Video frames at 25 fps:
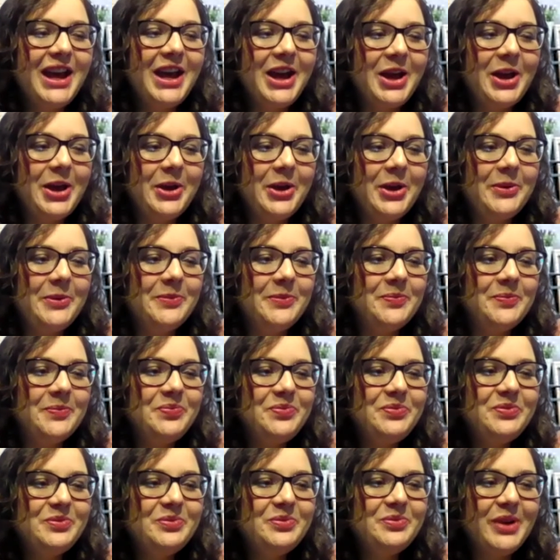
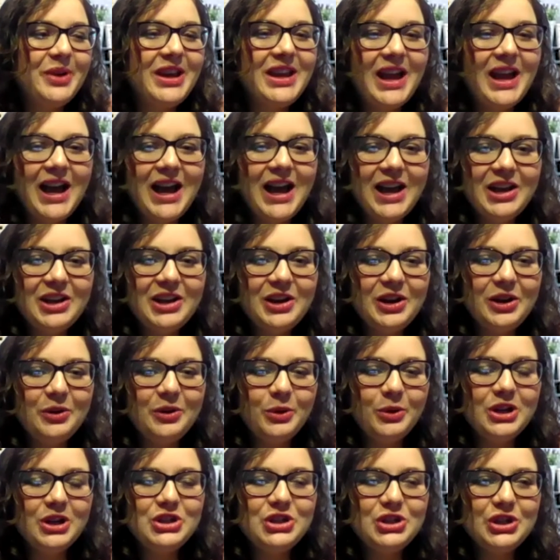yeah, and
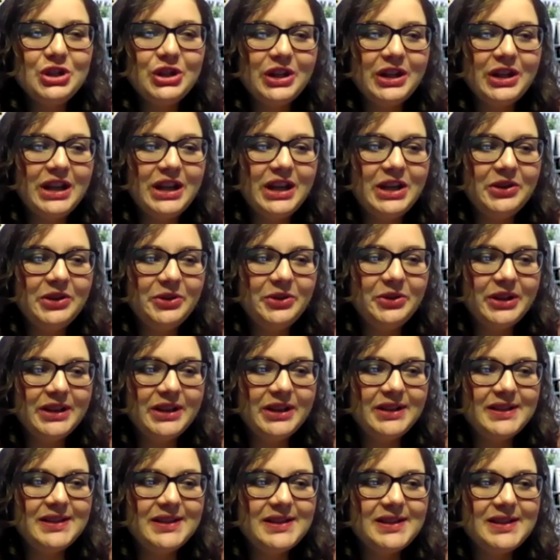originally it
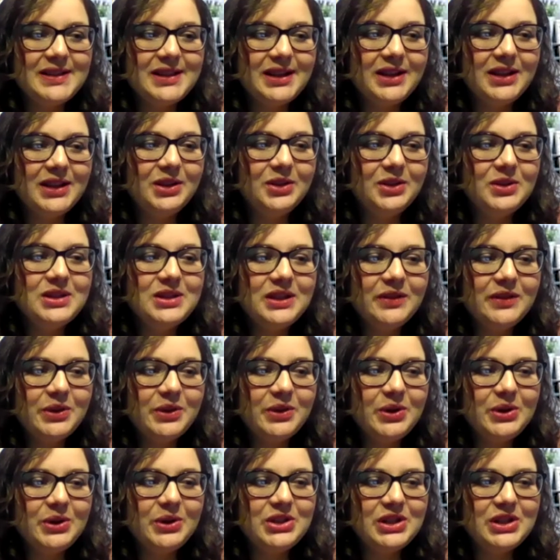was a little
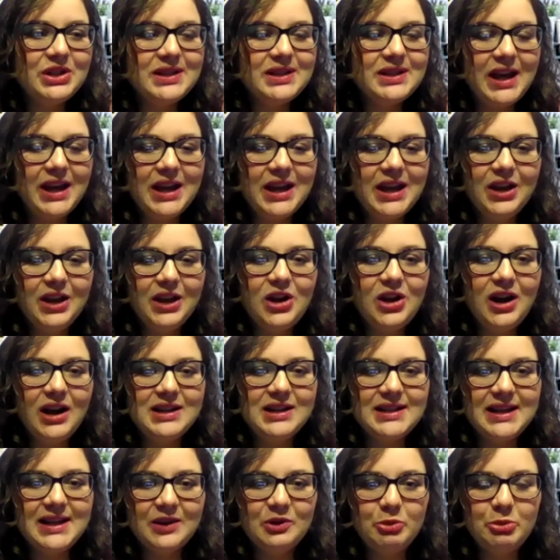difficult just getting in
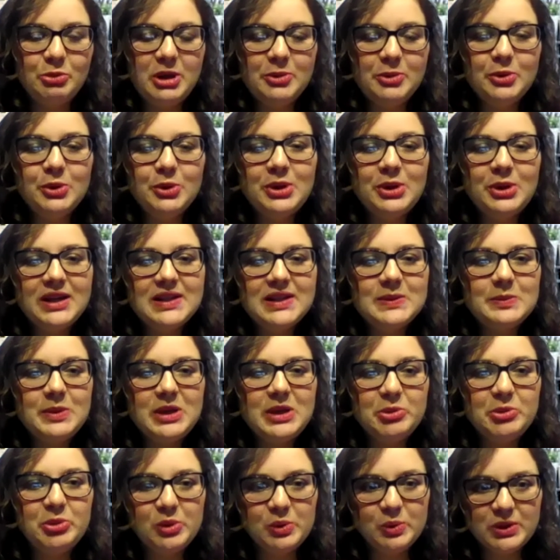contact with people because
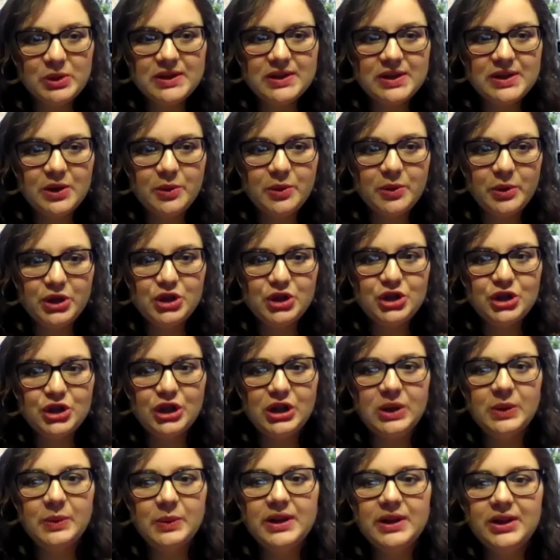people were so
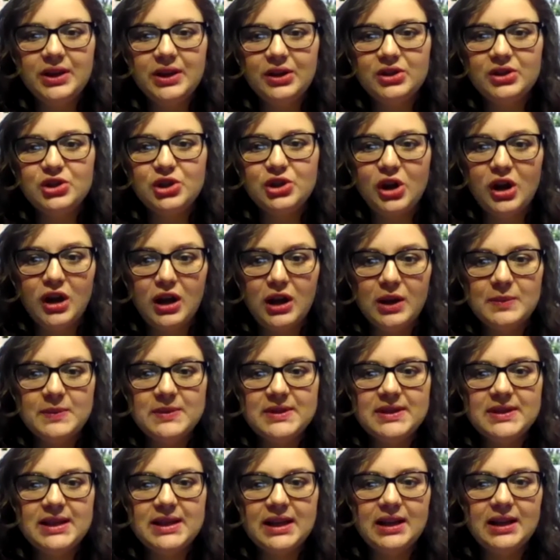unsure with their
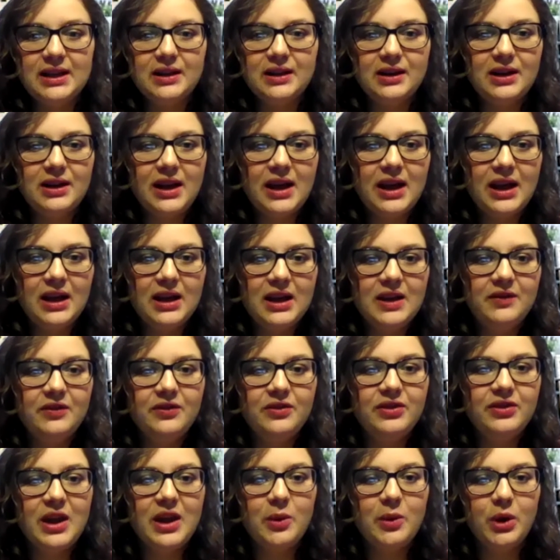jobs and
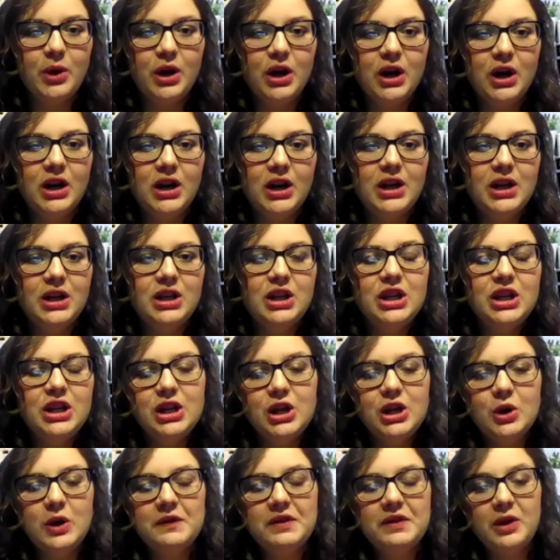if they were, you
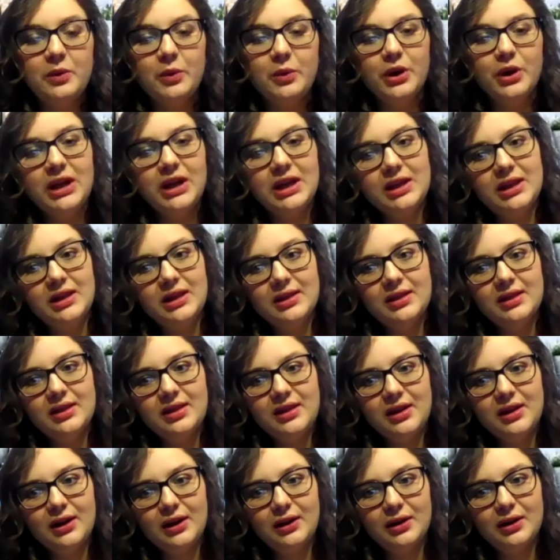didn't know if they were in
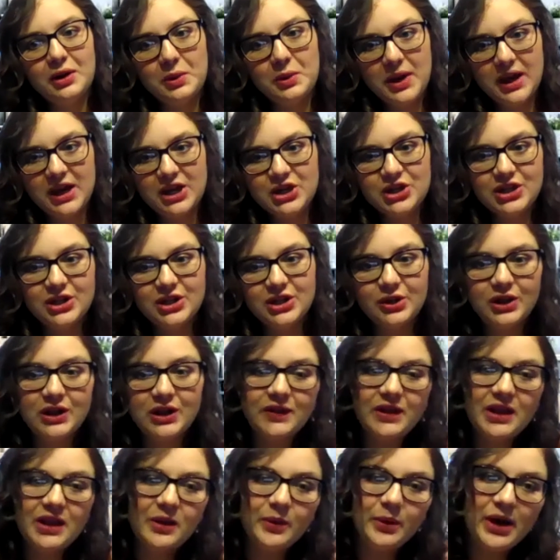their location or
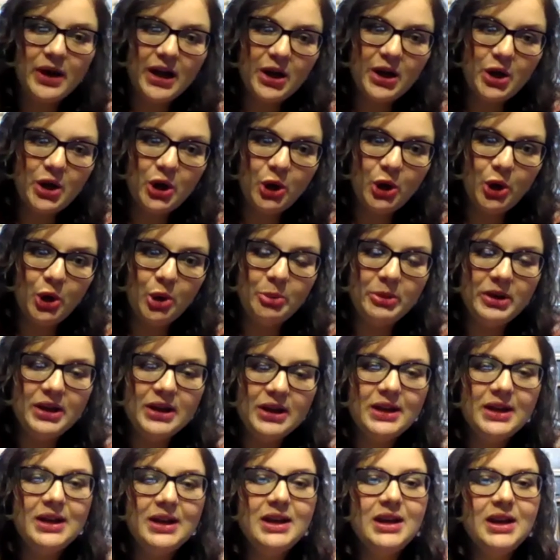if they were at home
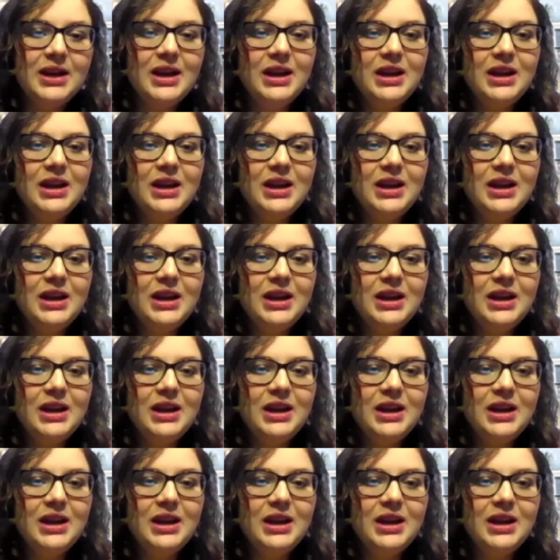and,